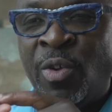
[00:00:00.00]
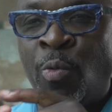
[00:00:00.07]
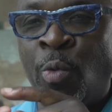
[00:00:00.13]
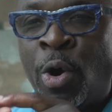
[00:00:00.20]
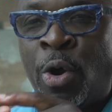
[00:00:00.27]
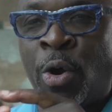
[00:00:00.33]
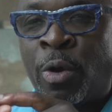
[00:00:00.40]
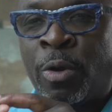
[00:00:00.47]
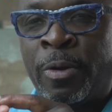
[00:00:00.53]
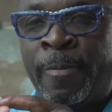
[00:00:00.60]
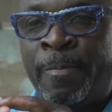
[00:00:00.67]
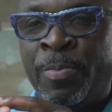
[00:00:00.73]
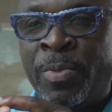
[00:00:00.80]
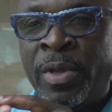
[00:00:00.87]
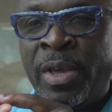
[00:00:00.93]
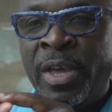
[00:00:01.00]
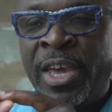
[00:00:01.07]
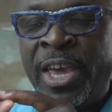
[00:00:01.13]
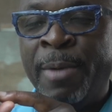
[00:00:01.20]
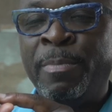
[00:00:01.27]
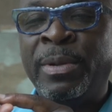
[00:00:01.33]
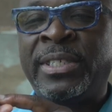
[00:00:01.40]
world.
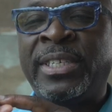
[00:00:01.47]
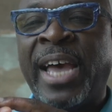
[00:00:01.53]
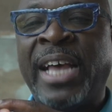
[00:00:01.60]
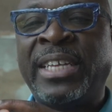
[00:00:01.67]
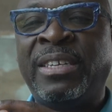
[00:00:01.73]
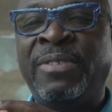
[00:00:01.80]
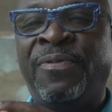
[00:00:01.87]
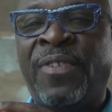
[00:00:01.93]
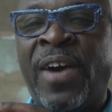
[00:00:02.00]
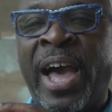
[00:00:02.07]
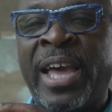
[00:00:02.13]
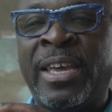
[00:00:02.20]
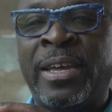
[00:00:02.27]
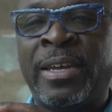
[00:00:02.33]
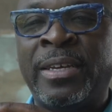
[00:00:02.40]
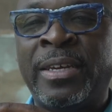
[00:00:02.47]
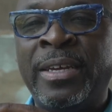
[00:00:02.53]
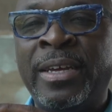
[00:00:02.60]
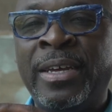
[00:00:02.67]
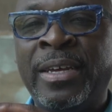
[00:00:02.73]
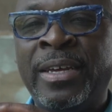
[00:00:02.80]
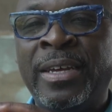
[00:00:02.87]
Hypnotizing Fire
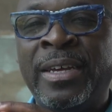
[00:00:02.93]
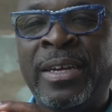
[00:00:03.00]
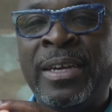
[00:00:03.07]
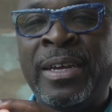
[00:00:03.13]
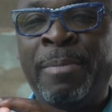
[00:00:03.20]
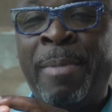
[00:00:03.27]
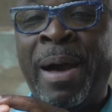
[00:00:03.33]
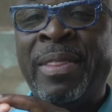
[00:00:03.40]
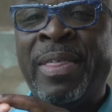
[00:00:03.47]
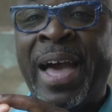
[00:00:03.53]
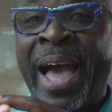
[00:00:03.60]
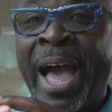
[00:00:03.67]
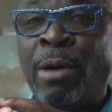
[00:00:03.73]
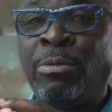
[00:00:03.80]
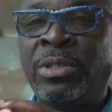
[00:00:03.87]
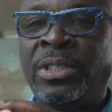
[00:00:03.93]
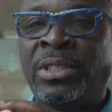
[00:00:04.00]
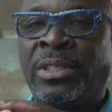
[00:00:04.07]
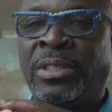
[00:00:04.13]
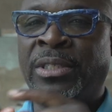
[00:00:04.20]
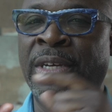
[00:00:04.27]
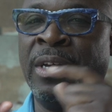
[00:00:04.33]
by the
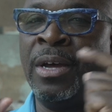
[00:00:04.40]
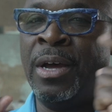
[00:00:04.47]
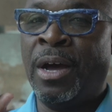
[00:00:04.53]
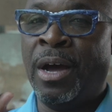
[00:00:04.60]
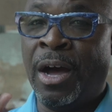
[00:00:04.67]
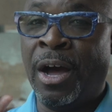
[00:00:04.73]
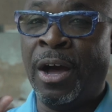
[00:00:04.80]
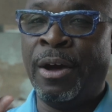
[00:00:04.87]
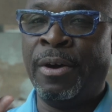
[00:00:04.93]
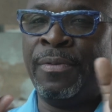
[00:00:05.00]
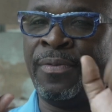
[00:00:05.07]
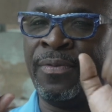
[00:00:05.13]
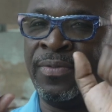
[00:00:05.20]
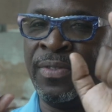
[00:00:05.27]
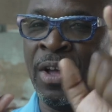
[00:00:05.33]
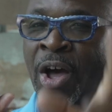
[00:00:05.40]
House of the